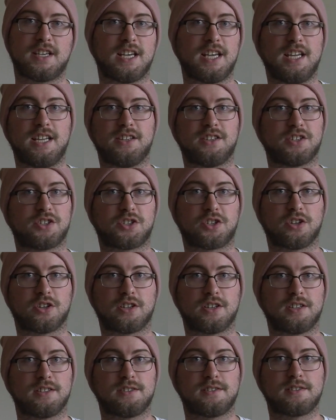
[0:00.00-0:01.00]
eat the
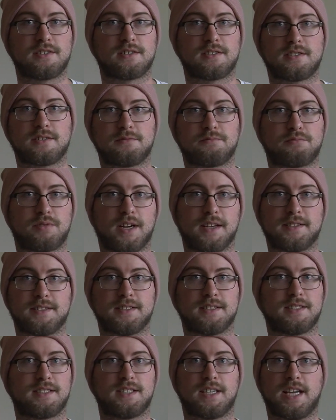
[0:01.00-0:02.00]
sugars
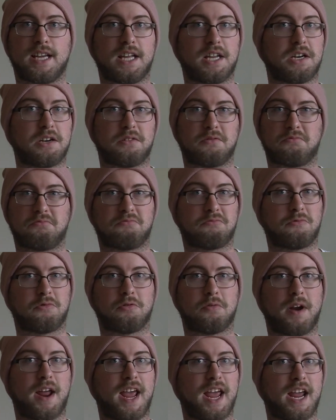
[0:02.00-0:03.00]
present in
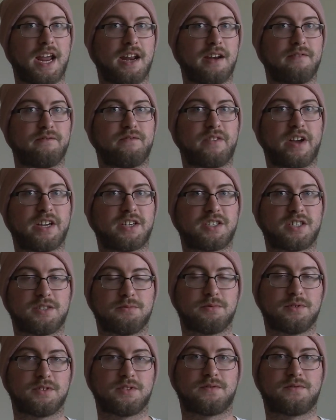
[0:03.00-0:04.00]
grain,
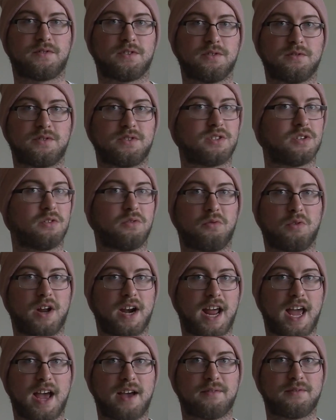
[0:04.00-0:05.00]
vegetables, fruits,
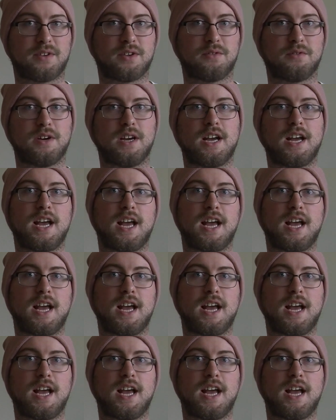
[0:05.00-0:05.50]
what have you,